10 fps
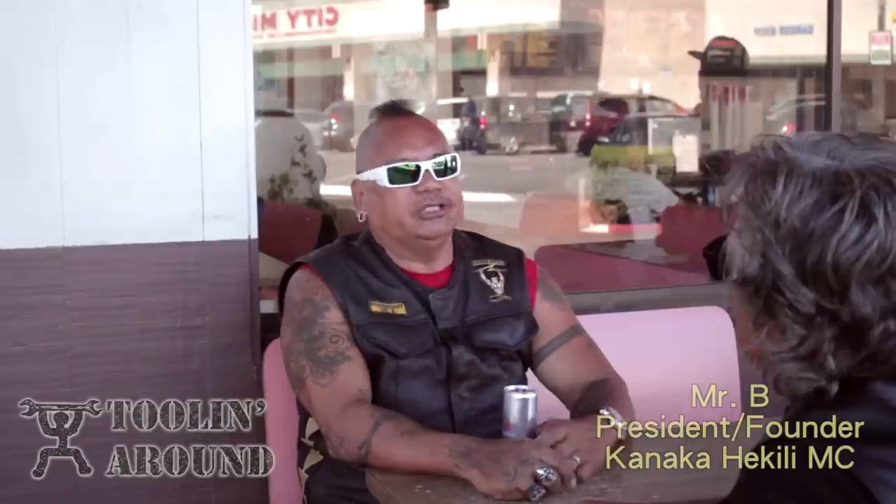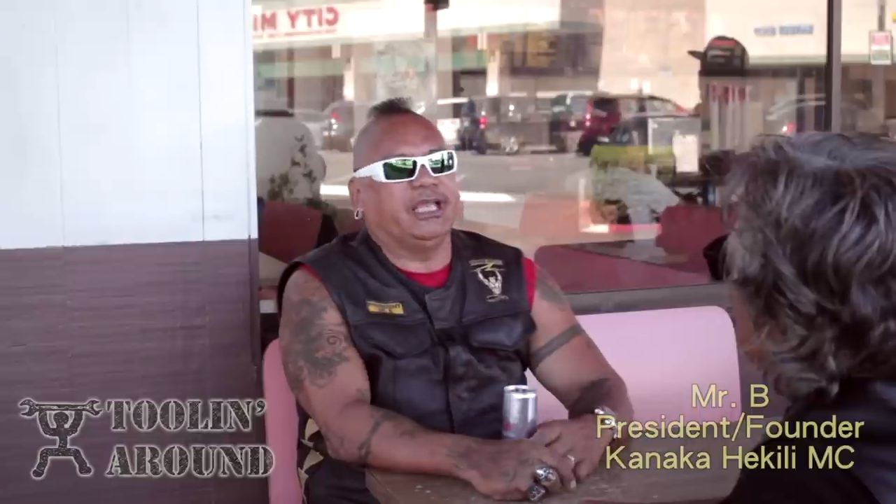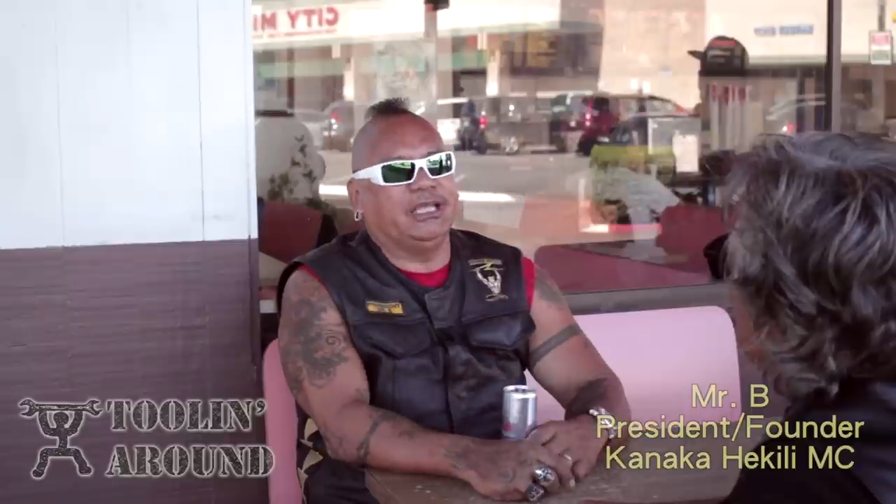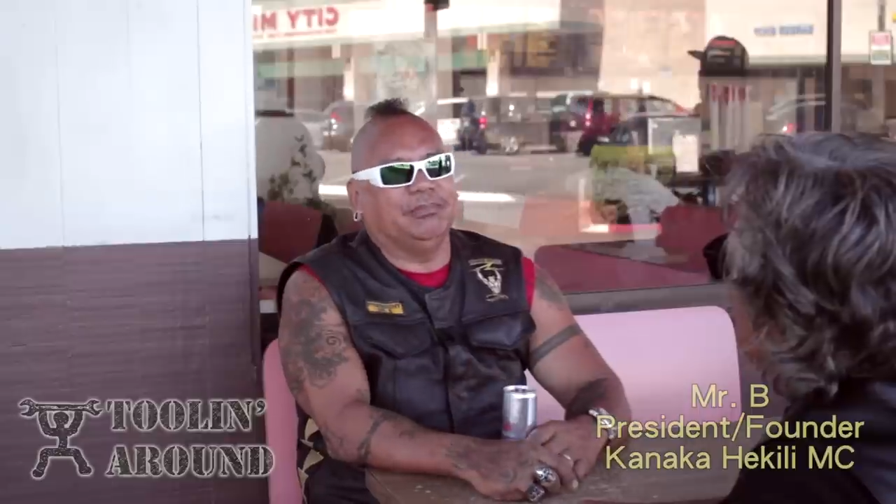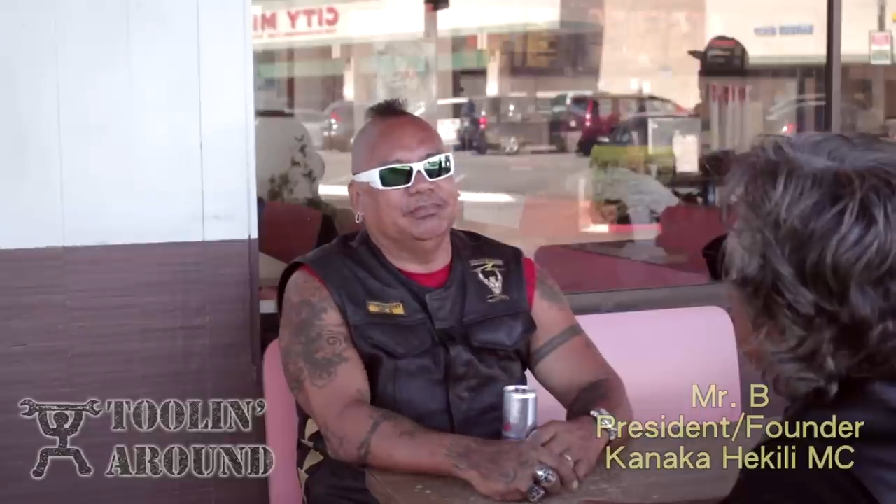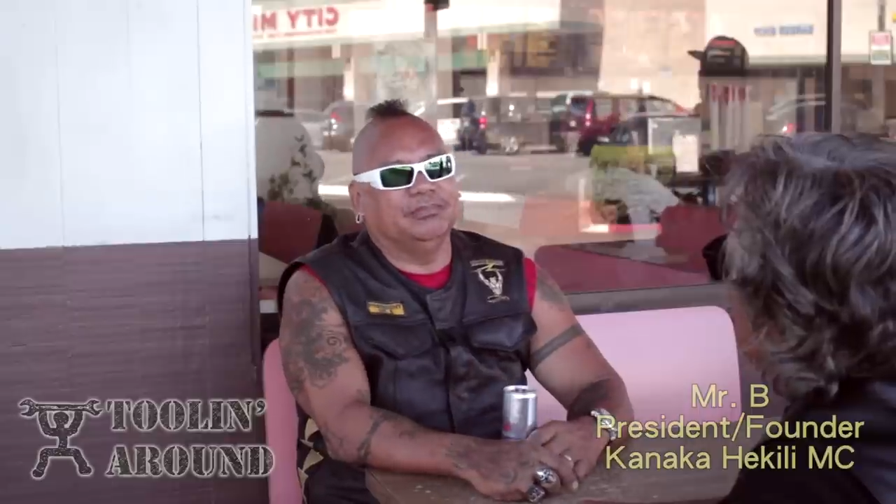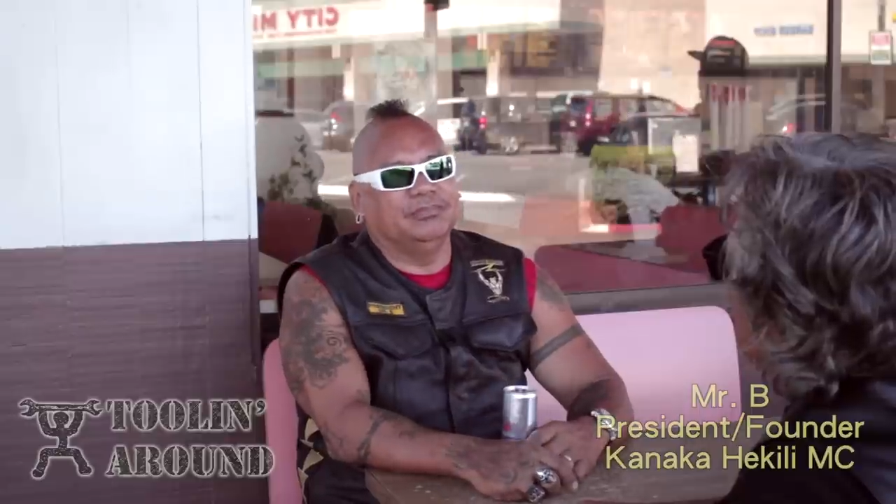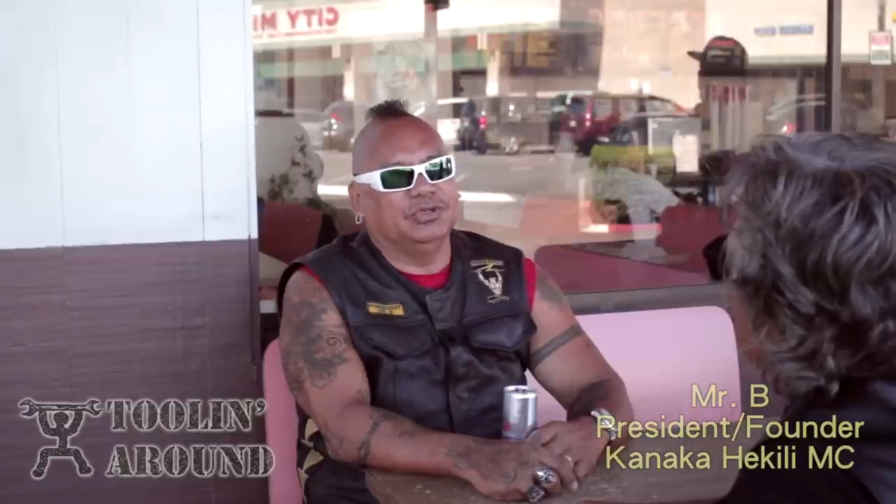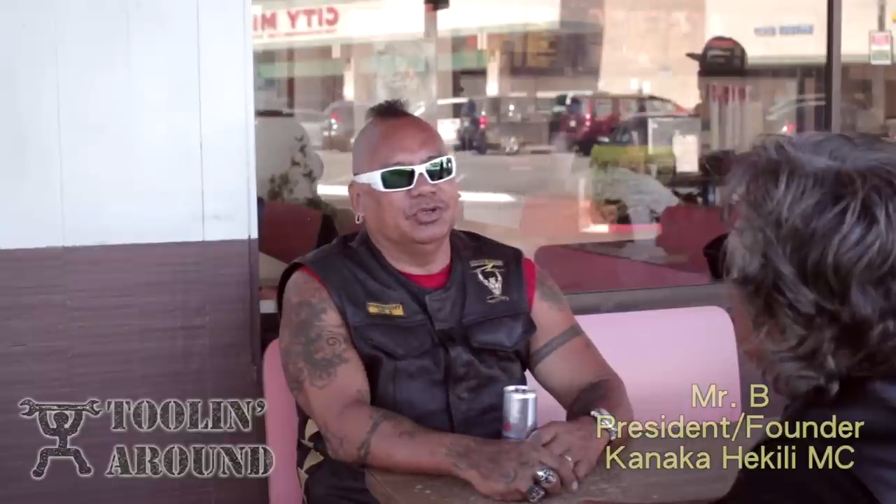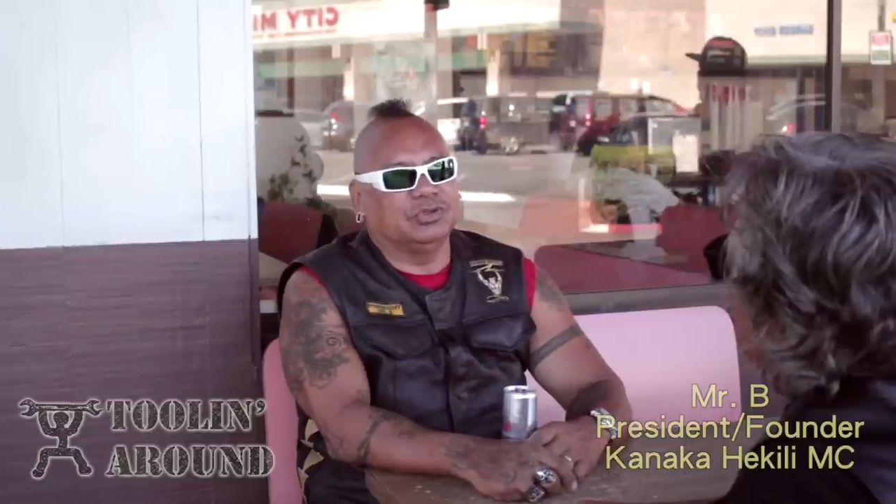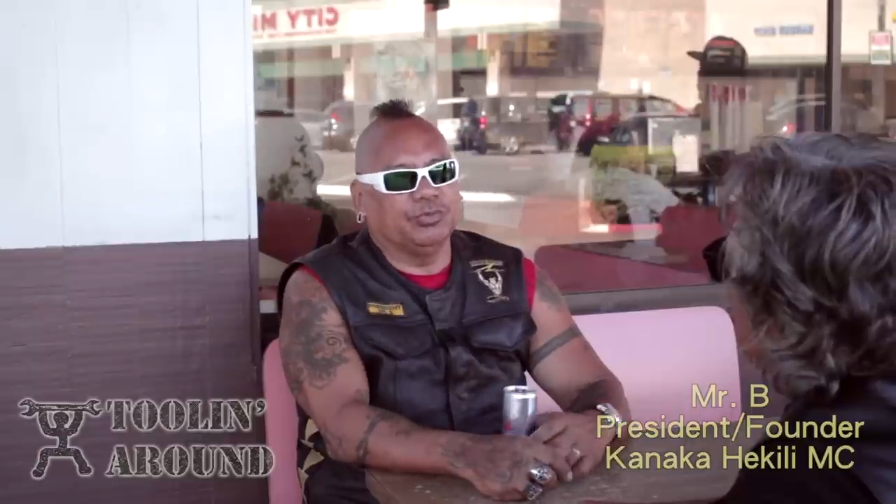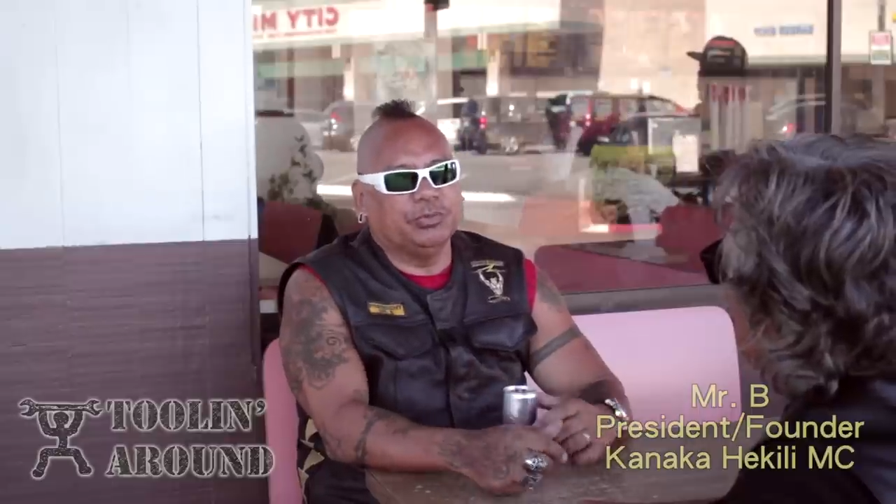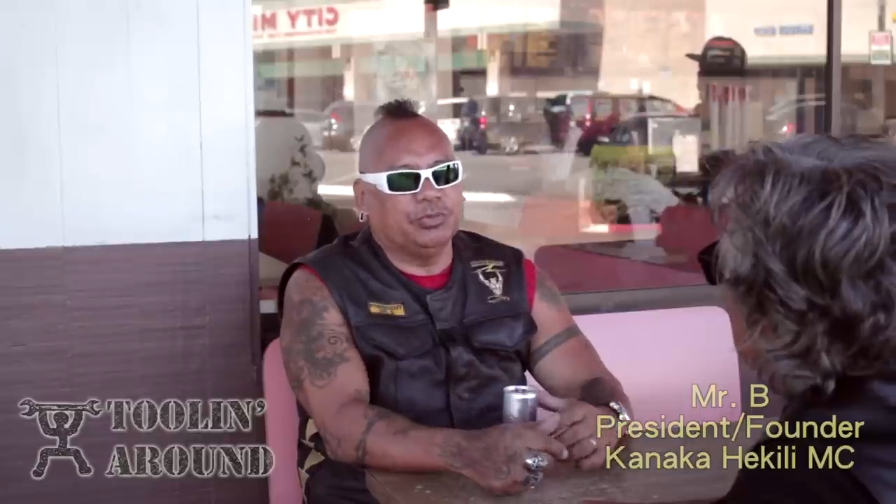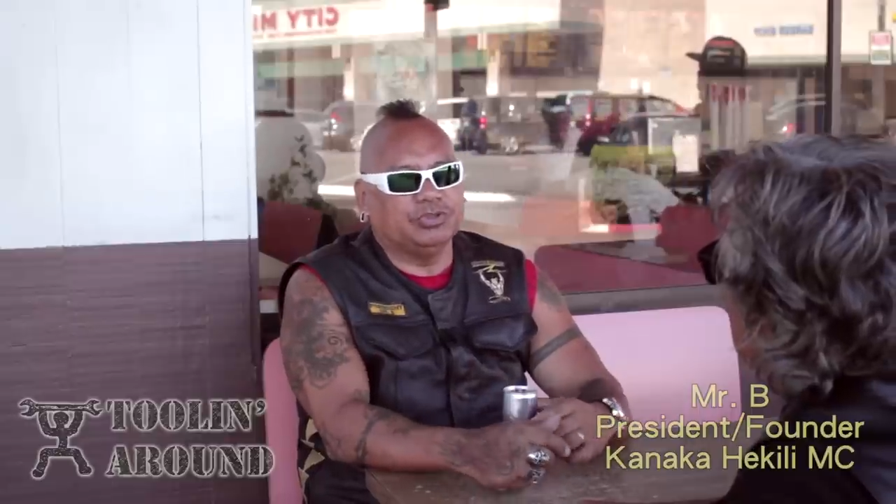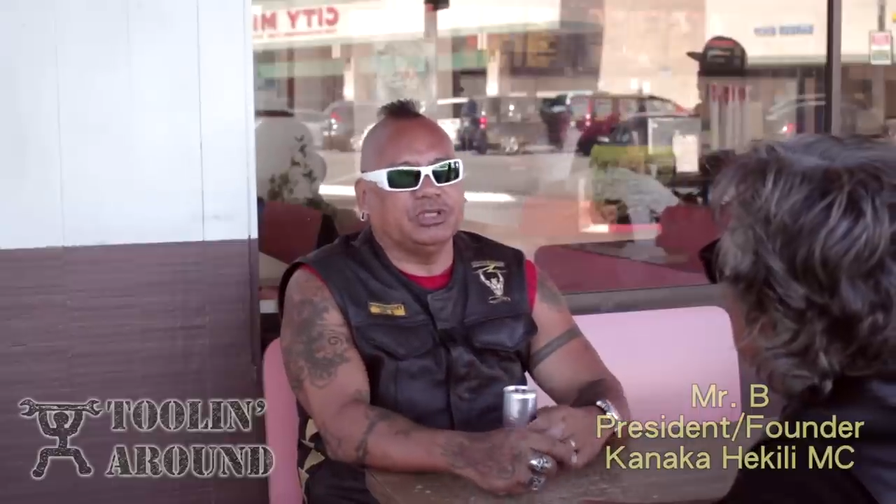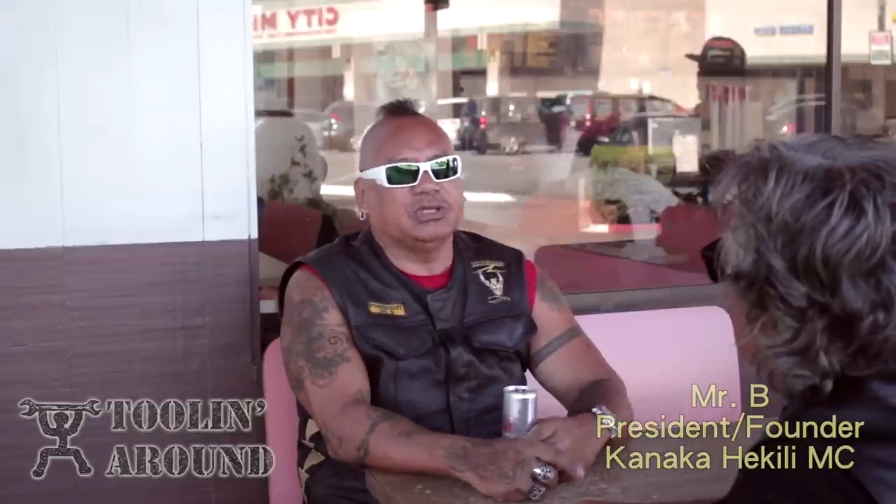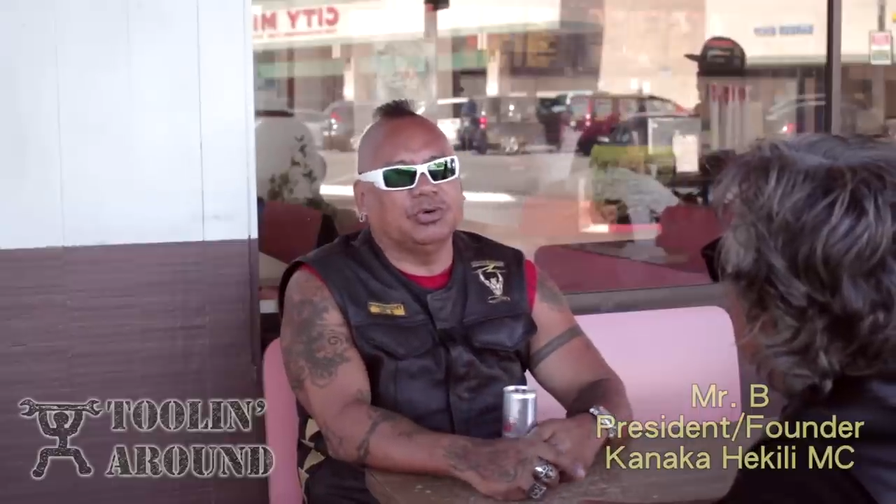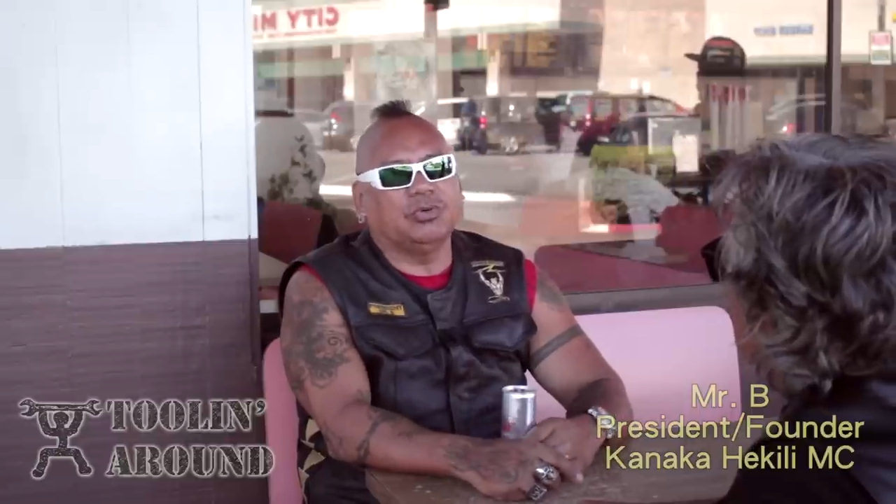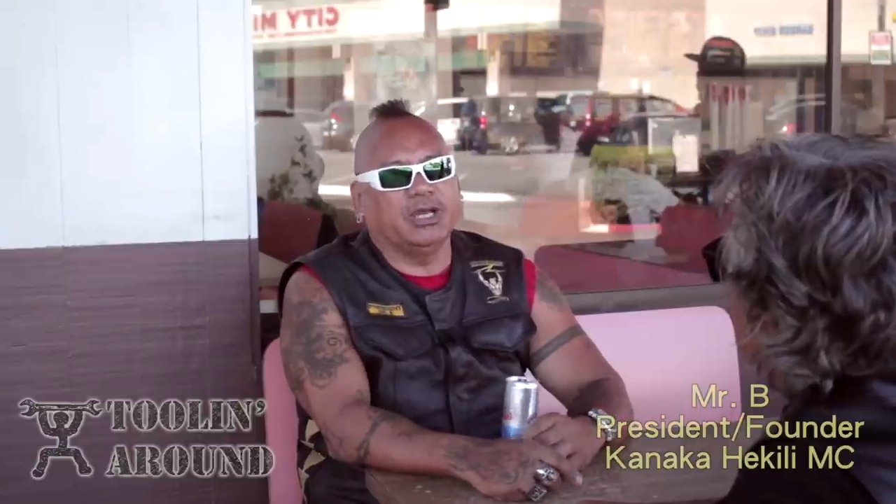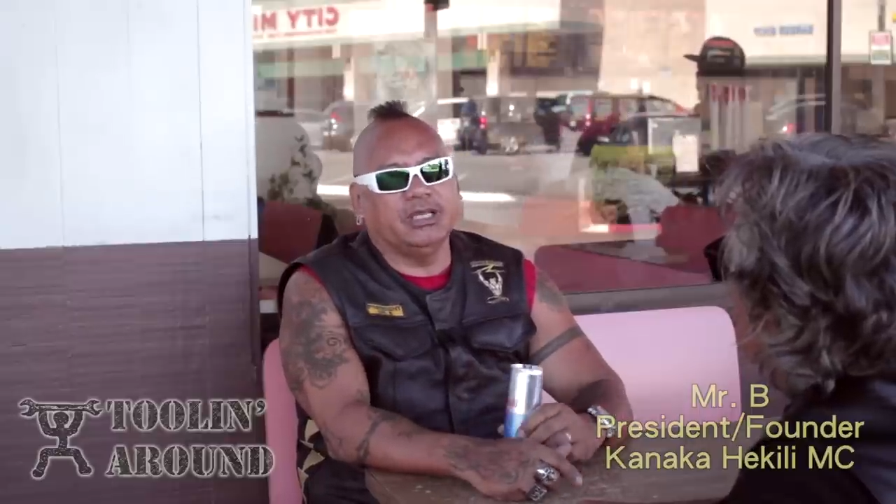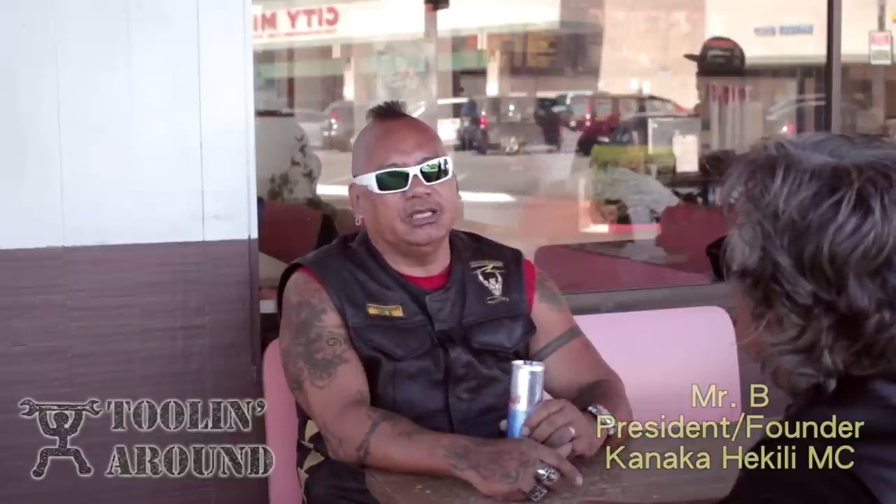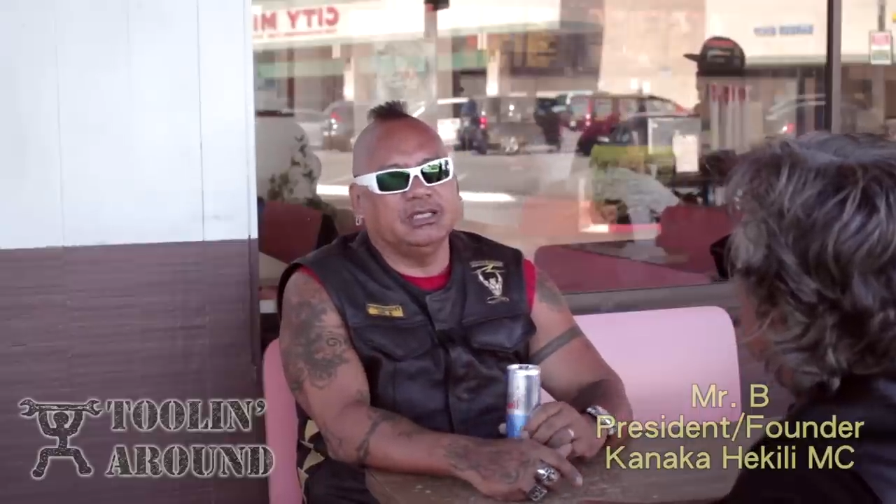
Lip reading: name, you know, to represent Hawaii.